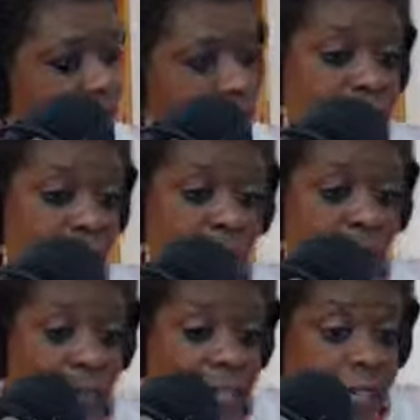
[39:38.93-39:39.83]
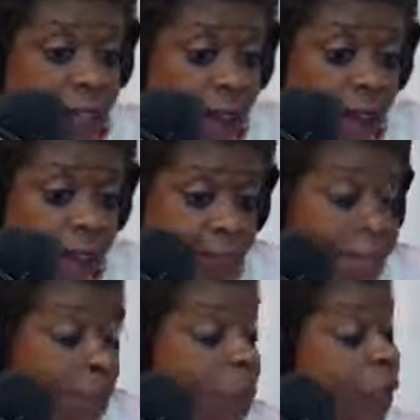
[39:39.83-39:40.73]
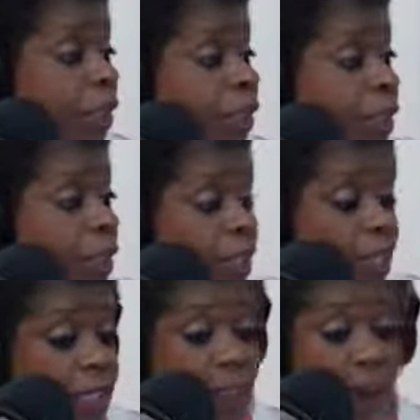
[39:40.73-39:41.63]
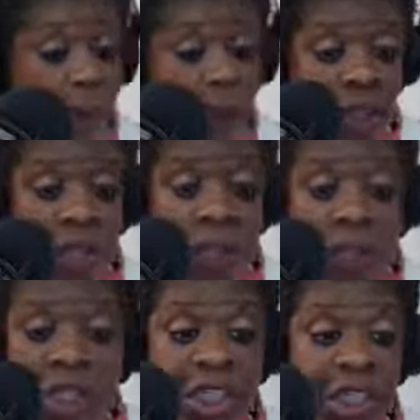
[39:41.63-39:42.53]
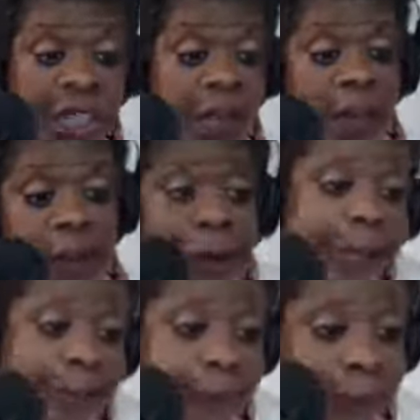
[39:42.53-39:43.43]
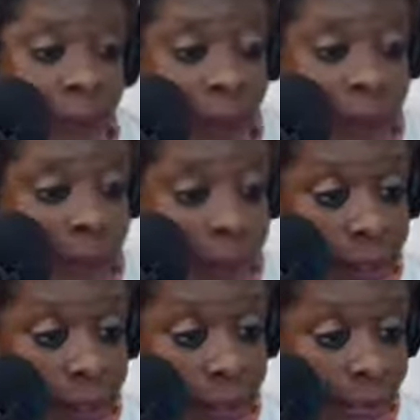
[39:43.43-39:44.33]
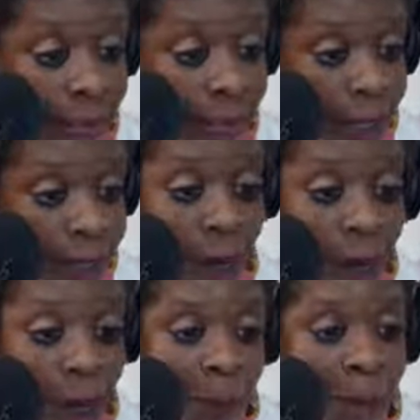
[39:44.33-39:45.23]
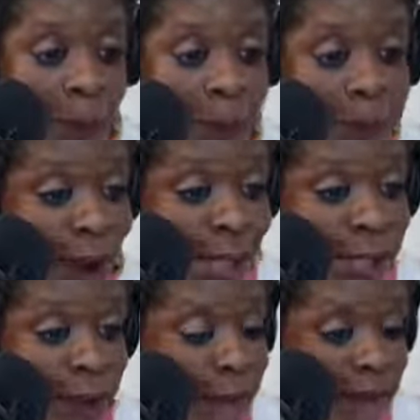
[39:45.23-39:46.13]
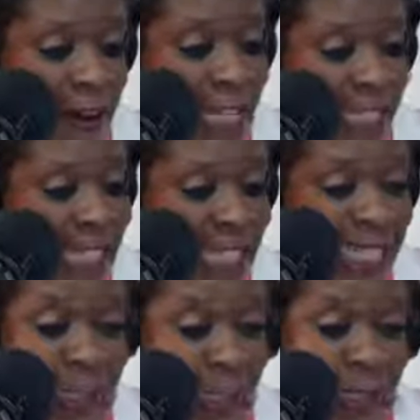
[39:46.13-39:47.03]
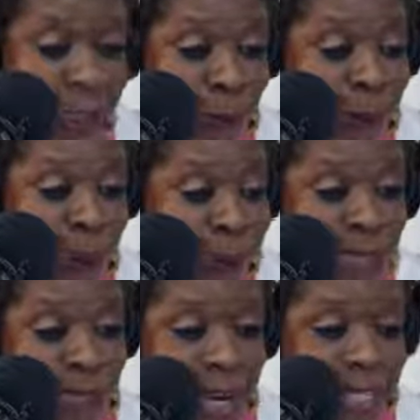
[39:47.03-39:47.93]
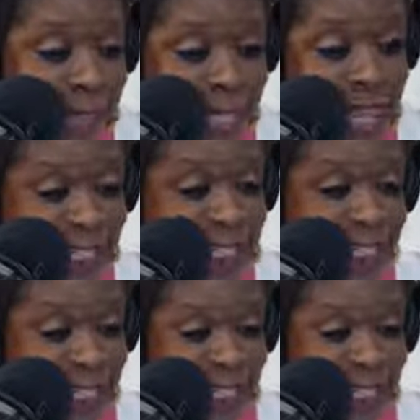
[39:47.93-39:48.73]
I do. I think I, I think it would. You know, a march on Washington, great. You know, but if we march from our various cities and not took public transportation,